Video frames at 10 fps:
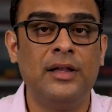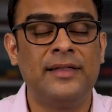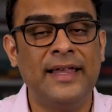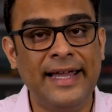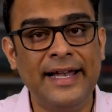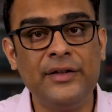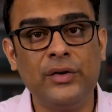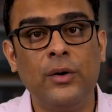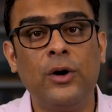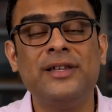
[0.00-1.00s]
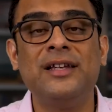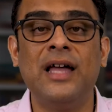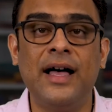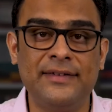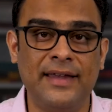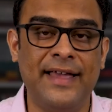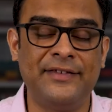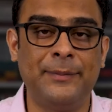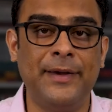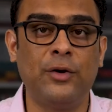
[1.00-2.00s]
The eighth or the last
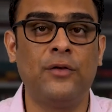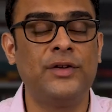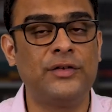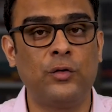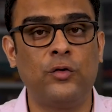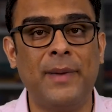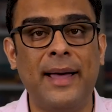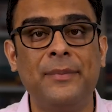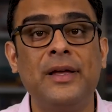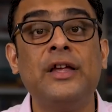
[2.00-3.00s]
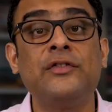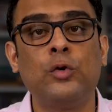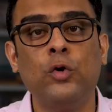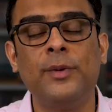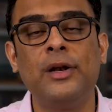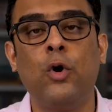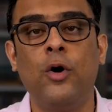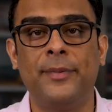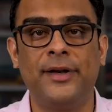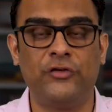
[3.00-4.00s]
aspect of this roadmap is global
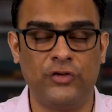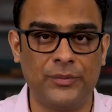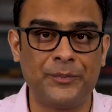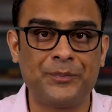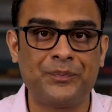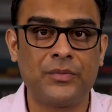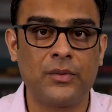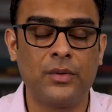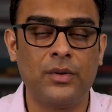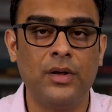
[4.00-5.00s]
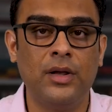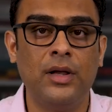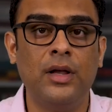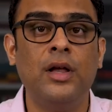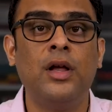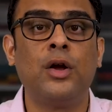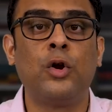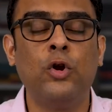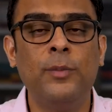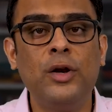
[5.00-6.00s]
cooperation.
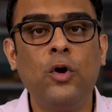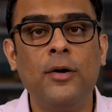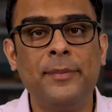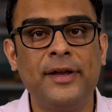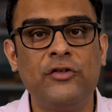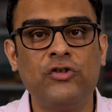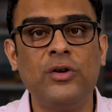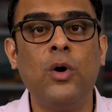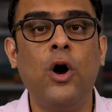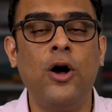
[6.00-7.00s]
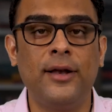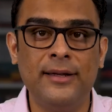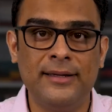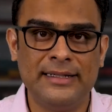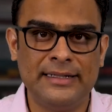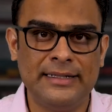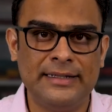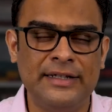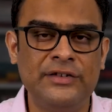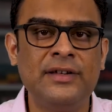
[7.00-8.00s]
Global cooperation on
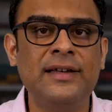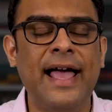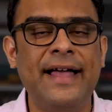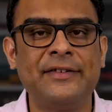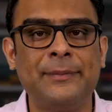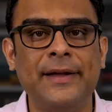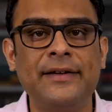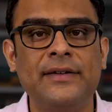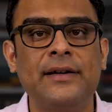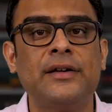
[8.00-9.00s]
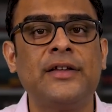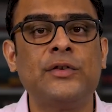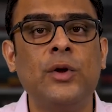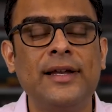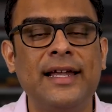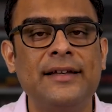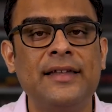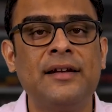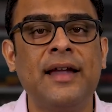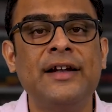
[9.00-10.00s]
digital aspects does not get
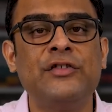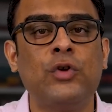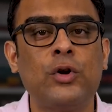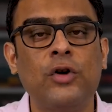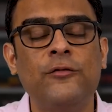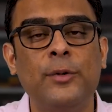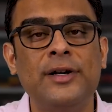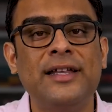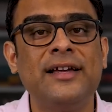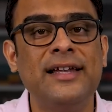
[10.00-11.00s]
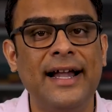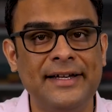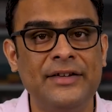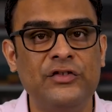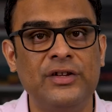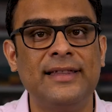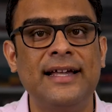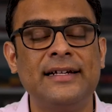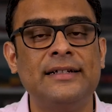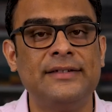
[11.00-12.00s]
the right sort of political attention
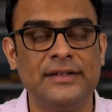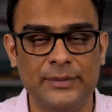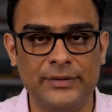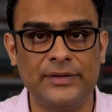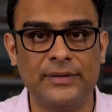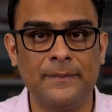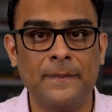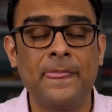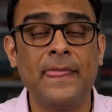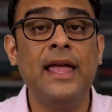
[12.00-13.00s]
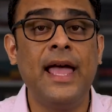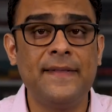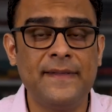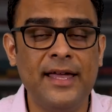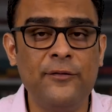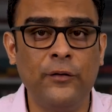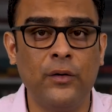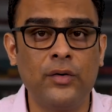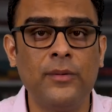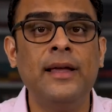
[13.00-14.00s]
that it deserves. And
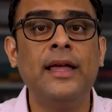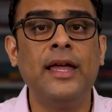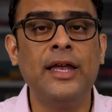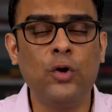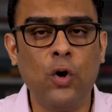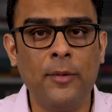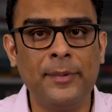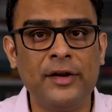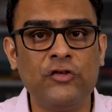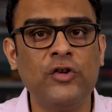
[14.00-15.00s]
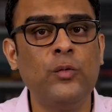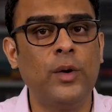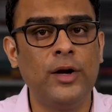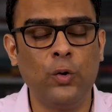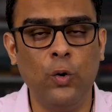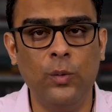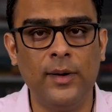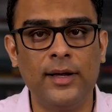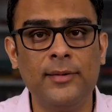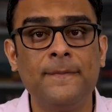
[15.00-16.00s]
therefore, in cooperation world
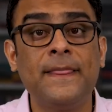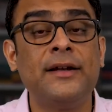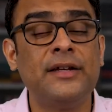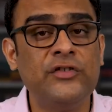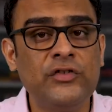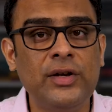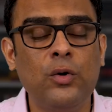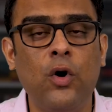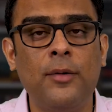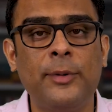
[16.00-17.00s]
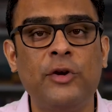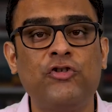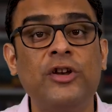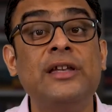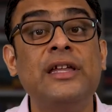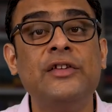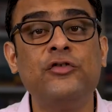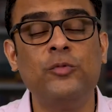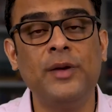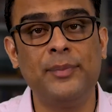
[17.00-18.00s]
over, digital cooperation needs
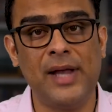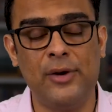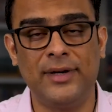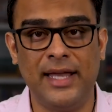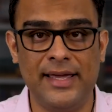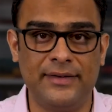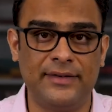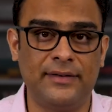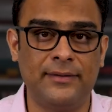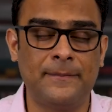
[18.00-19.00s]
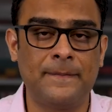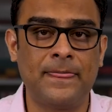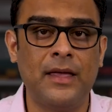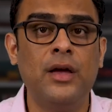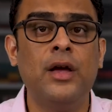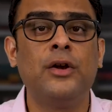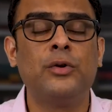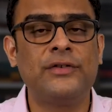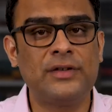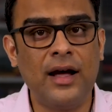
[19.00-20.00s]
to be prioritized.
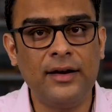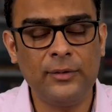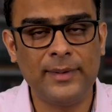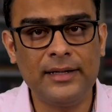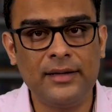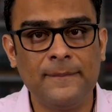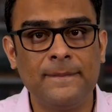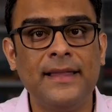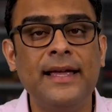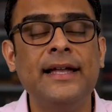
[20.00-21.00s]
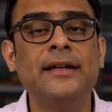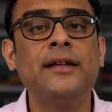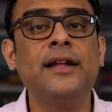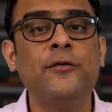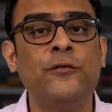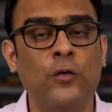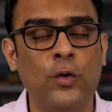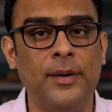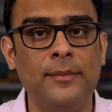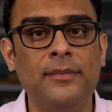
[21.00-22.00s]
To start with, the Internet
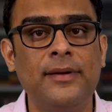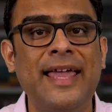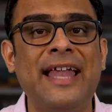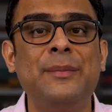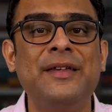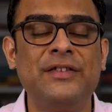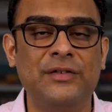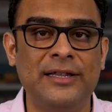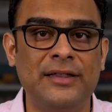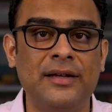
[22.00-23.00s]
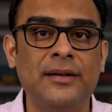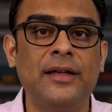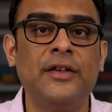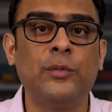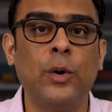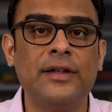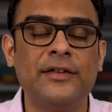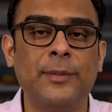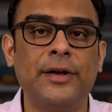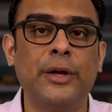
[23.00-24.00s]
Forum can be strengthened is what
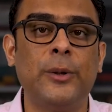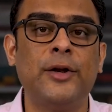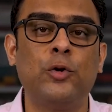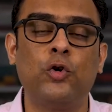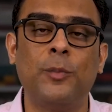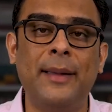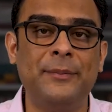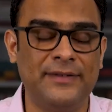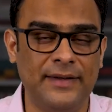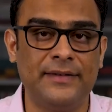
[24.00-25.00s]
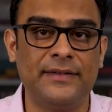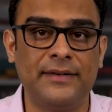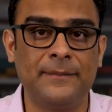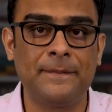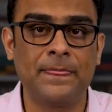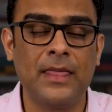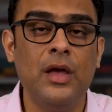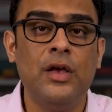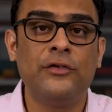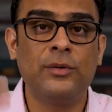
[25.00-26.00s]
this particular roadmap says.
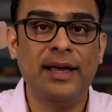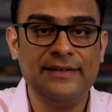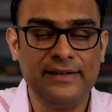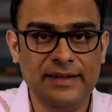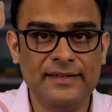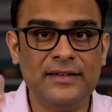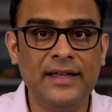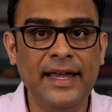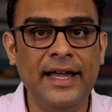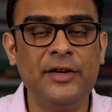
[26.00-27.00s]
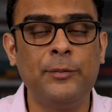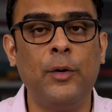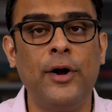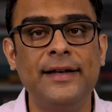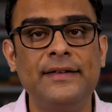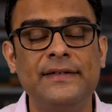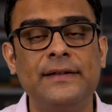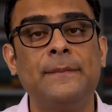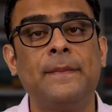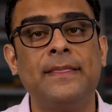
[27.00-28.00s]
So guys, these are the 8
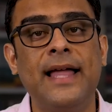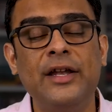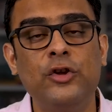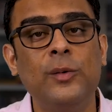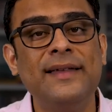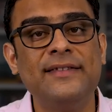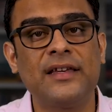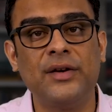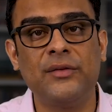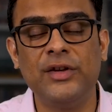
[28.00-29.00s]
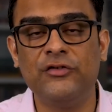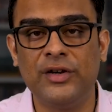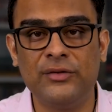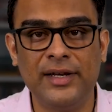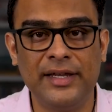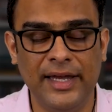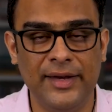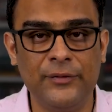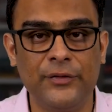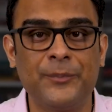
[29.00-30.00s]
points that UN Secretary General
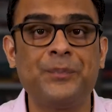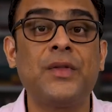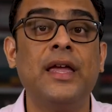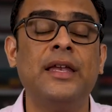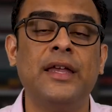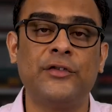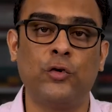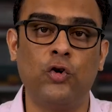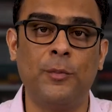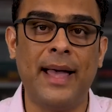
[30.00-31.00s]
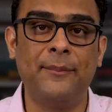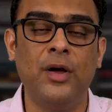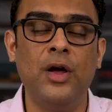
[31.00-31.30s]
gave in his roadmap